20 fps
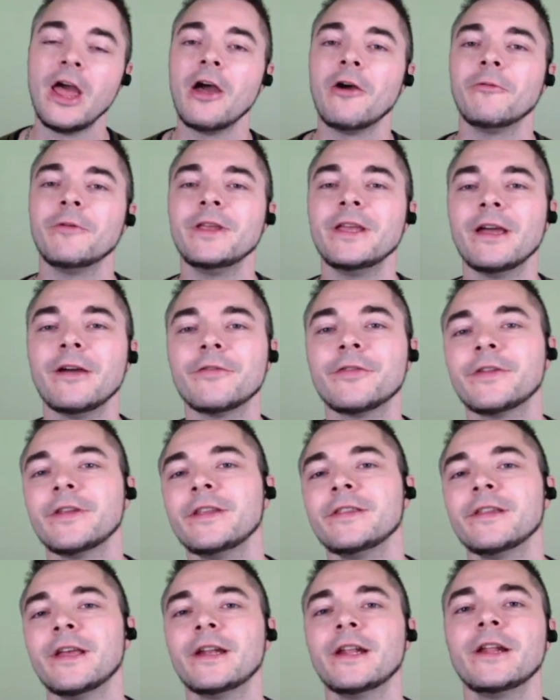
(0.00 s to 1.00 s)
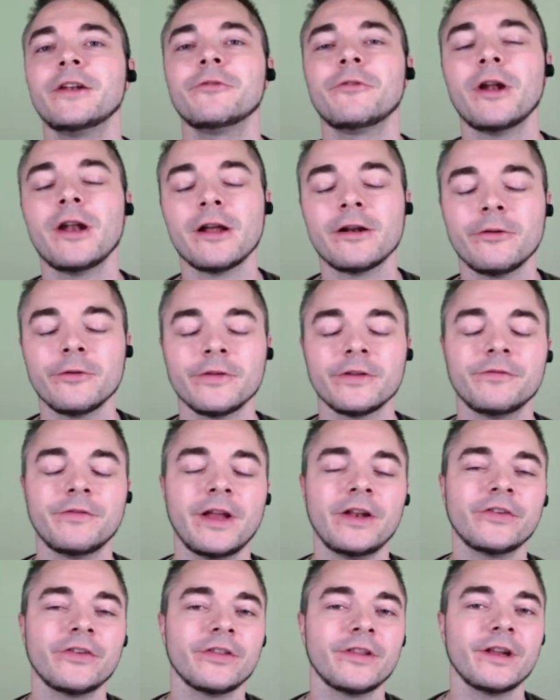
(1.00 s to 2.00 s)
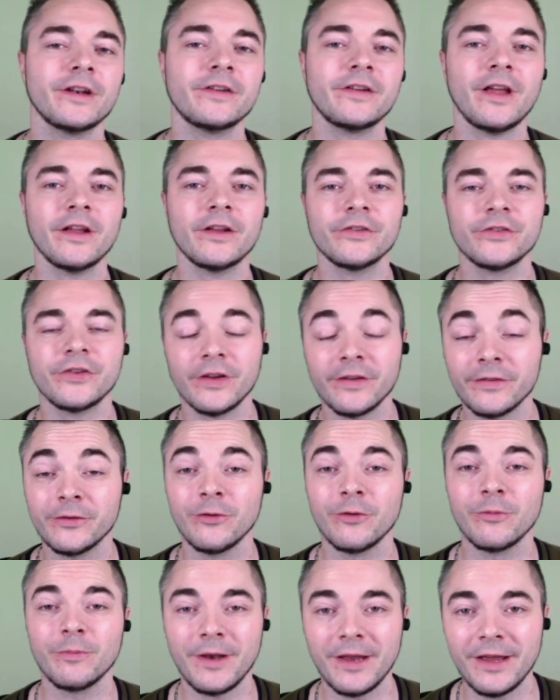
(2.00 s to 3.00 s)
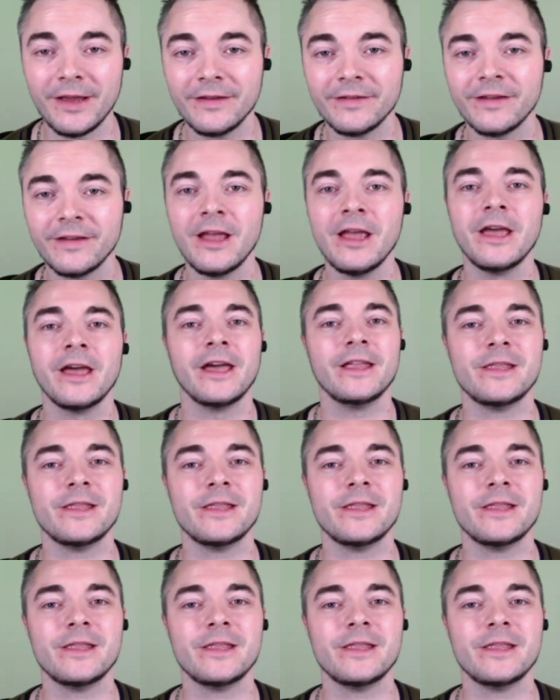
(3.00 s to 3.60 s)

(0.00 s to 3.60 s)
We have seen that in Ranaklu's adventure that just took place, and